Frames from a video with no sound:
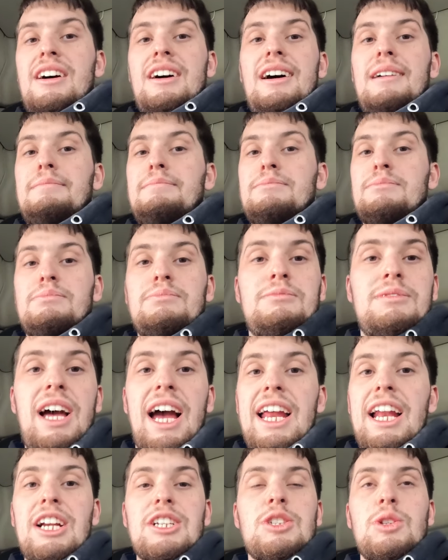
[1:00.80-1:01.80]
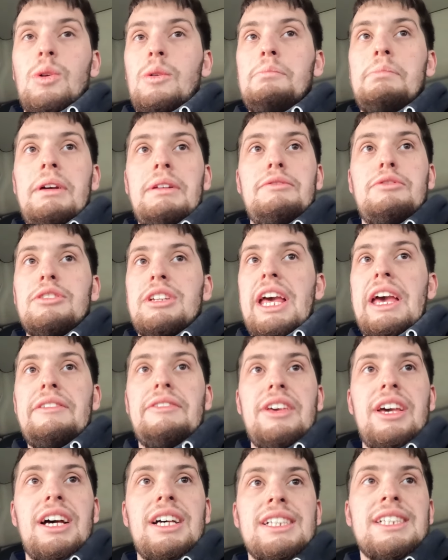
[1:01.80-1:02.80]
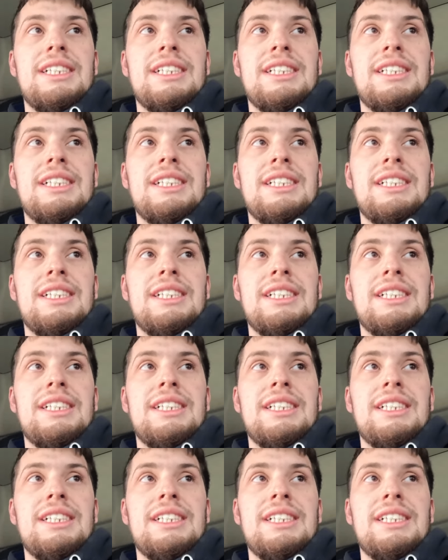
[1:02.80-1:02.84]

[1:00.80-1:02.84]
I'm dying a slow and painful death here.